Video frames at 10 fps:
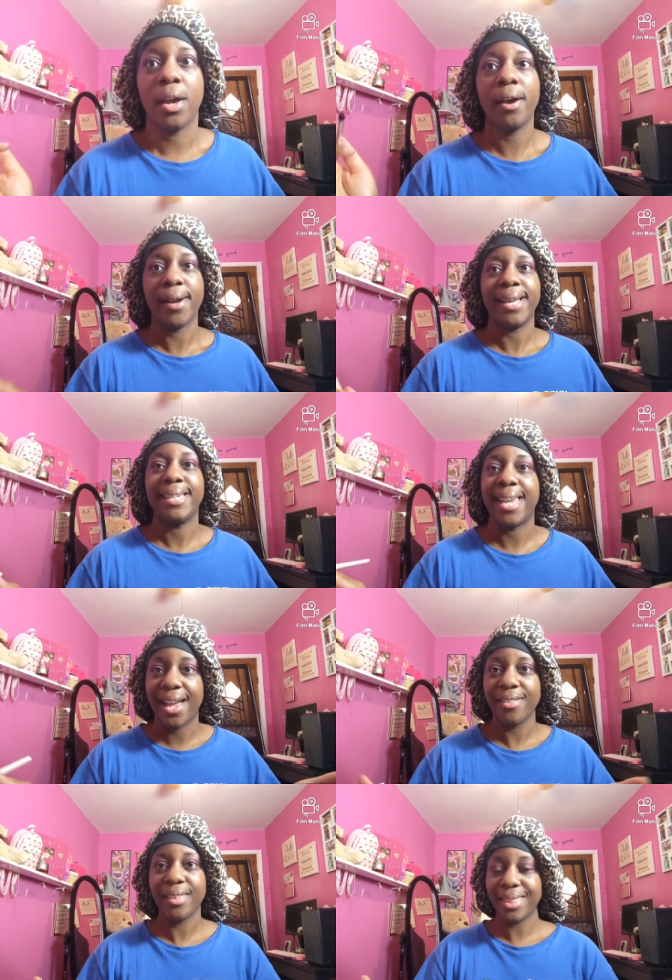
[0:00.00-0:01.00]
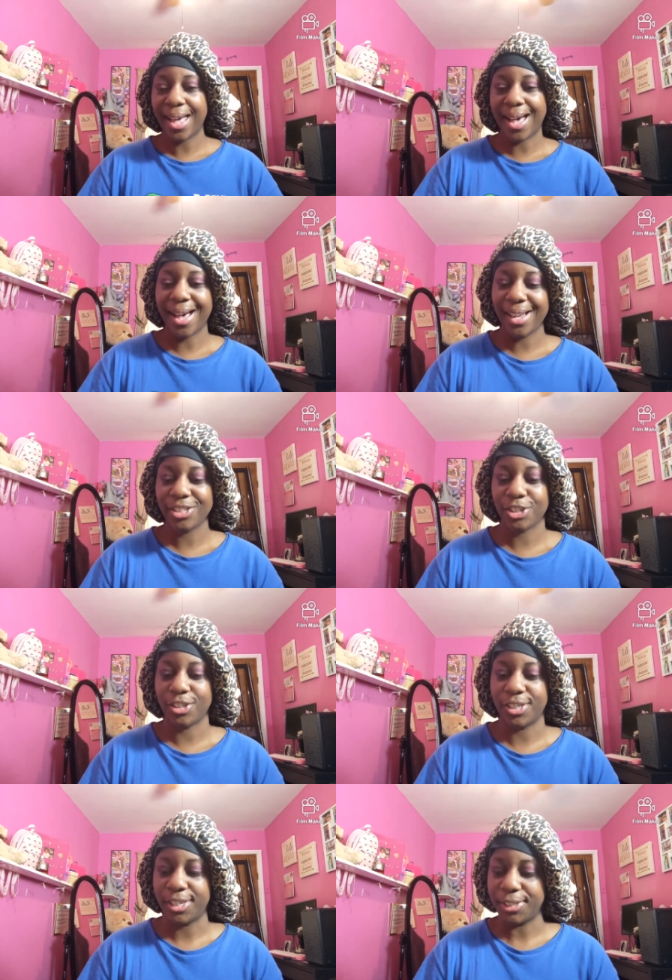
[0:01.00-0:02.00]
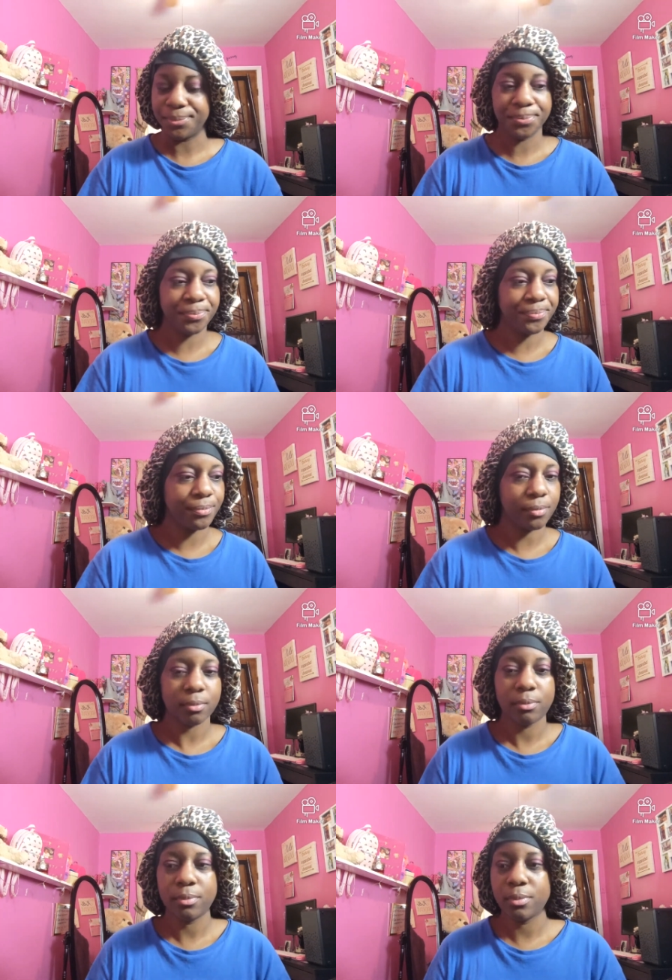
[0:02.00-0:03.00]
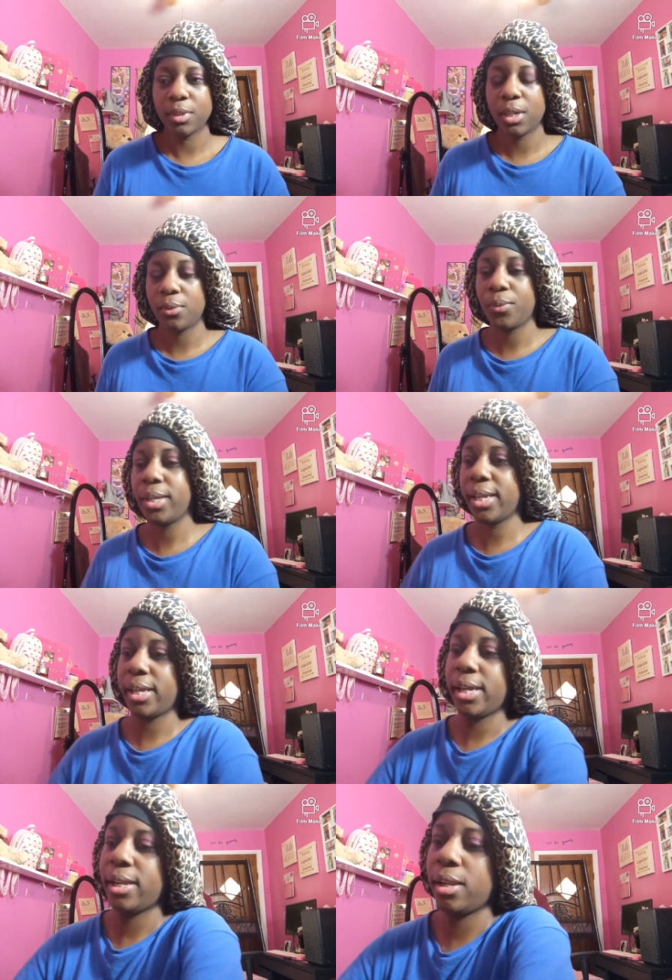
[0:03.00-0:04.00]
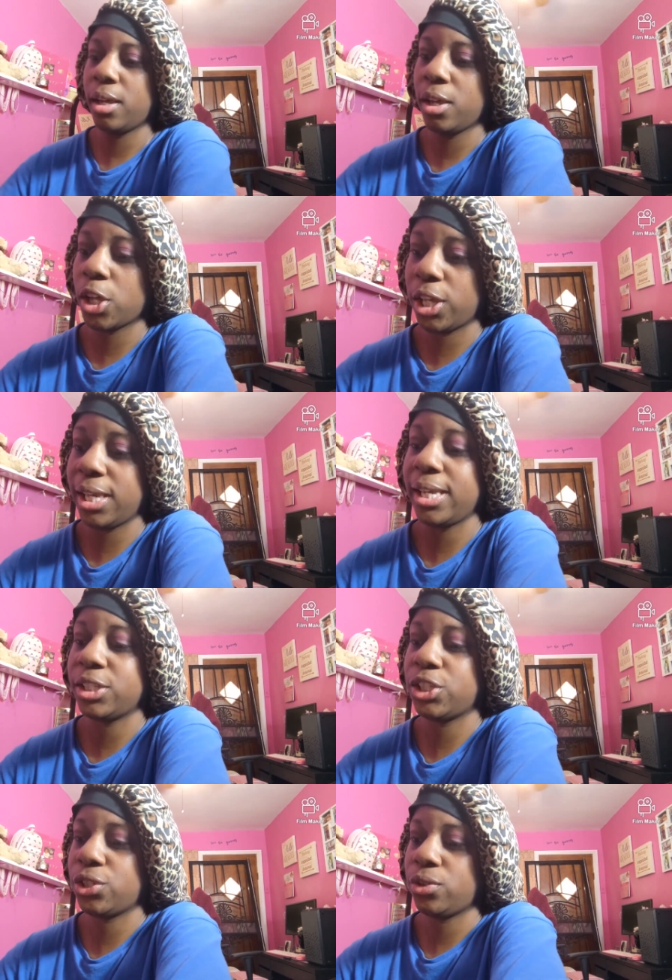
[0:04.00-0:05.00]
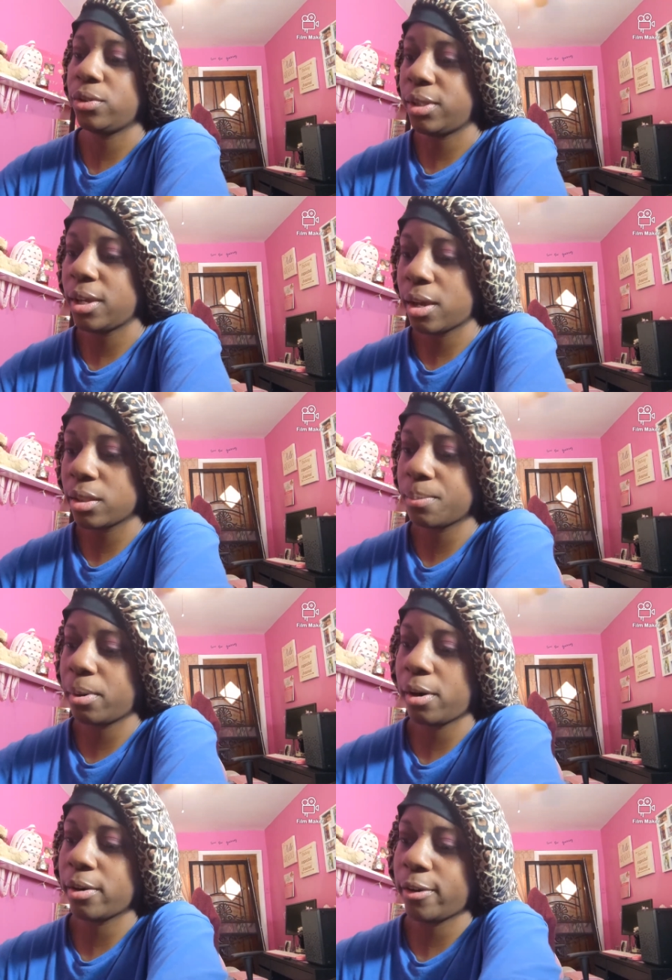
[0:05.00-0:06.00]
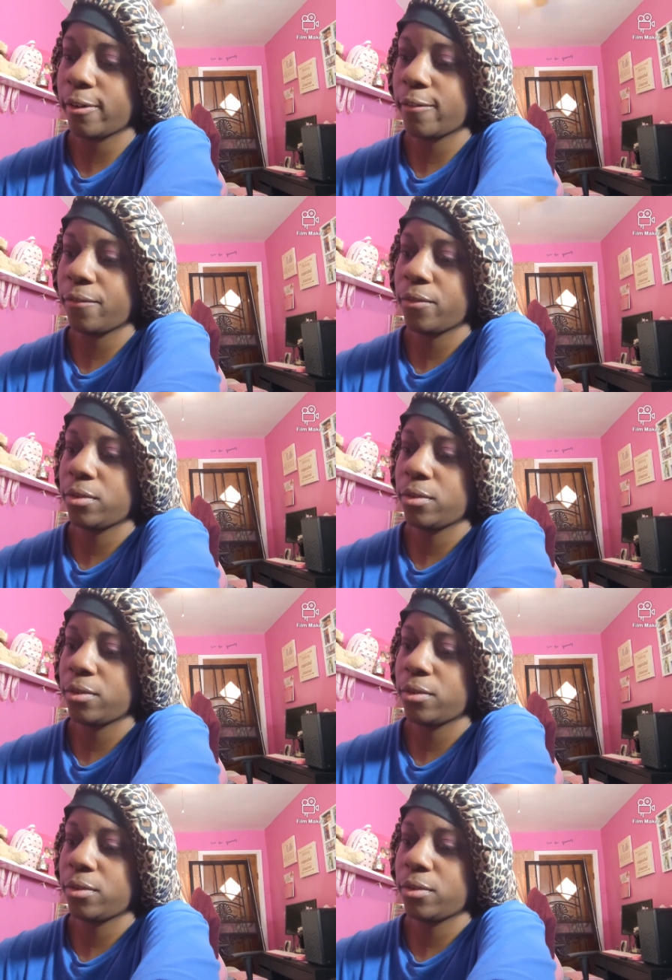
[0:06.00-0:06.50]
Alright, now that the eyes are done, we can get into the other part of